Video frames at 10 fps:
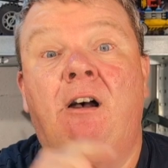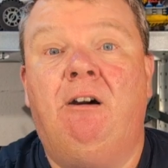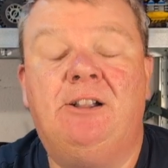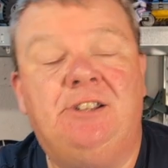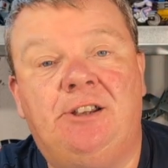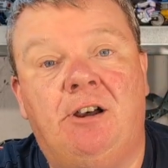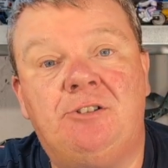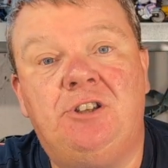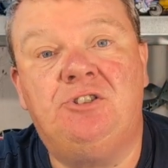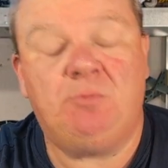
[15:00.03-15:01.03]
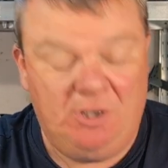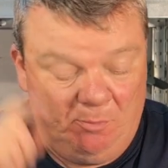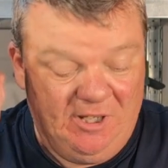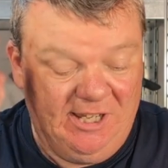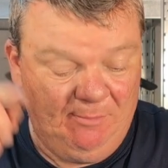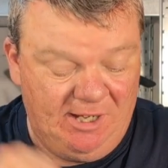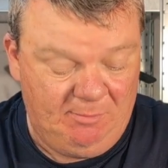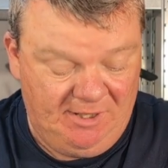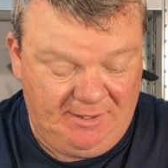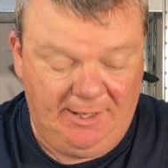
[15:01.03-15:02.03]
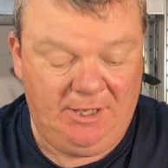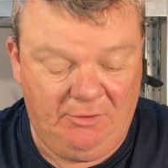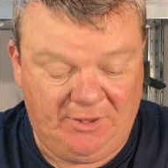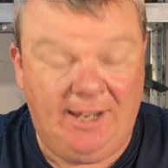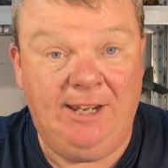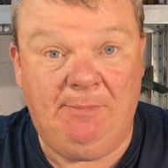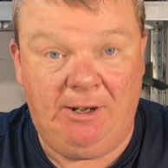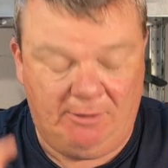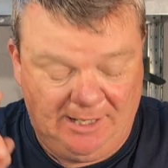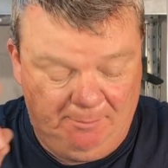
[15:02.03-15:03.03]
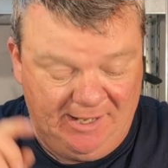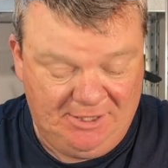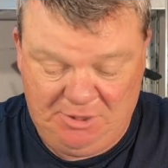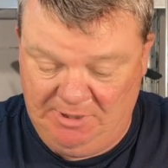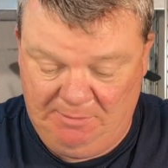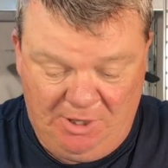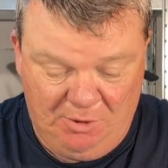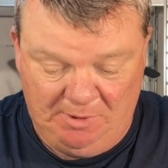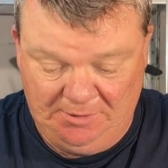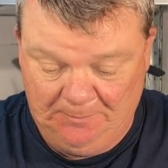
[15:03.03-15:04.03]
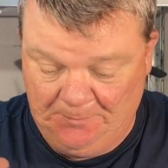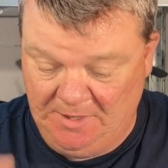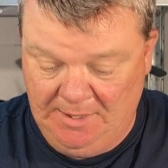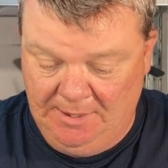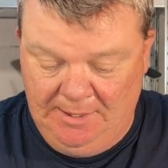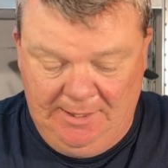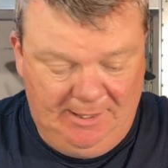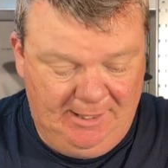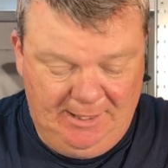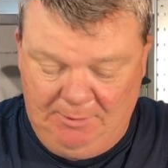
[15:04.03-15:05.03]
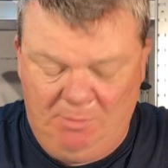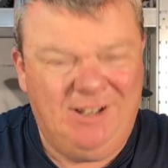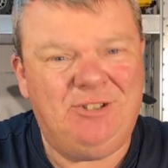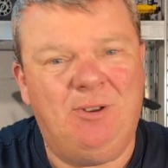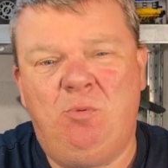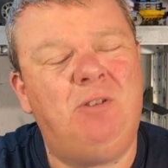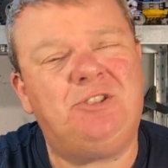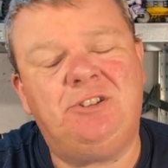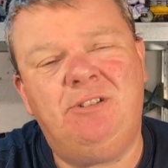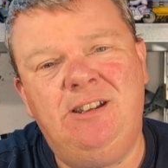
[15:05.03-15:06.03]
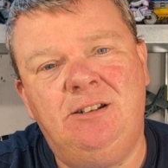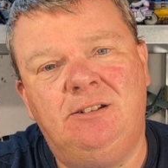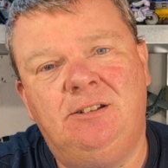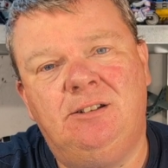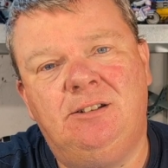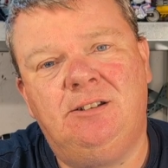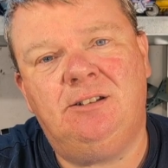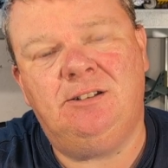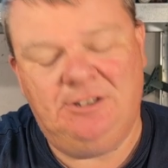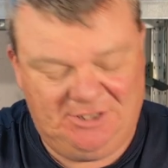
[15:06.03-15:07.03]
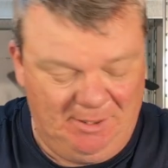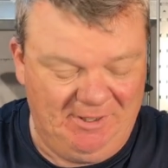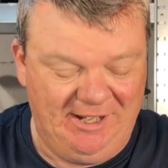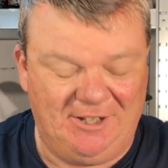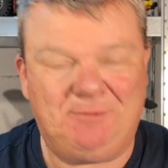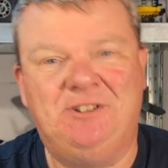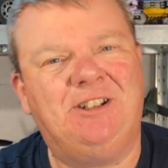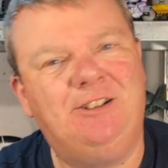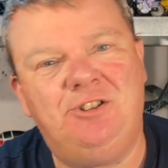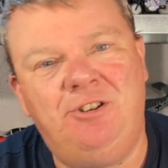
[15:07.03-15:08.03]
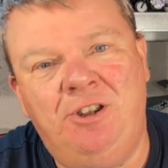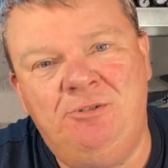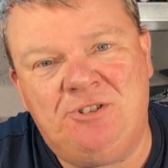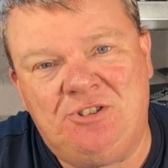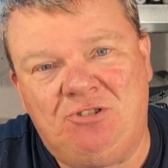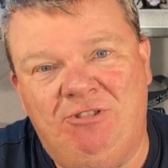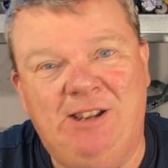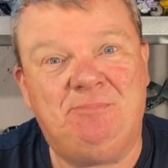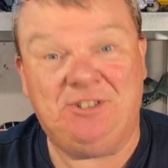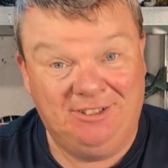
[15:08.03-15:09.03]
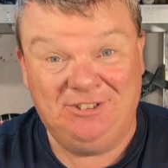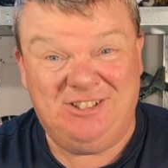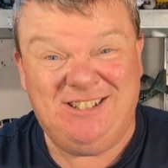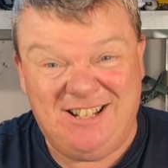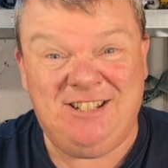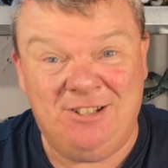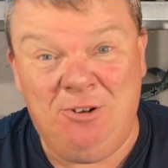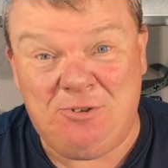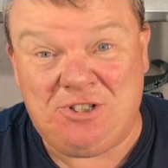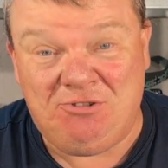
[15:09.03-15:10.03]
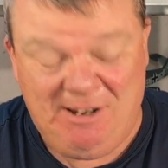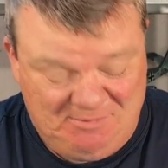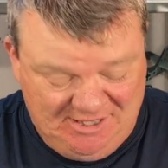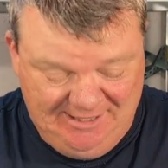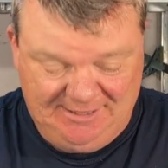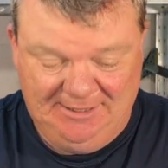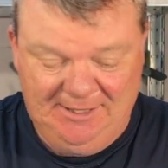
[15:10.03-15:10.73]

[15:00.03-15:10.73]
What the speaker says: I did ask you to email me. Thank you for that email. I'll get back to you in a moment. What am I doing? What was I doing? Somebody asked me today, do you use a script? Does this look scripted?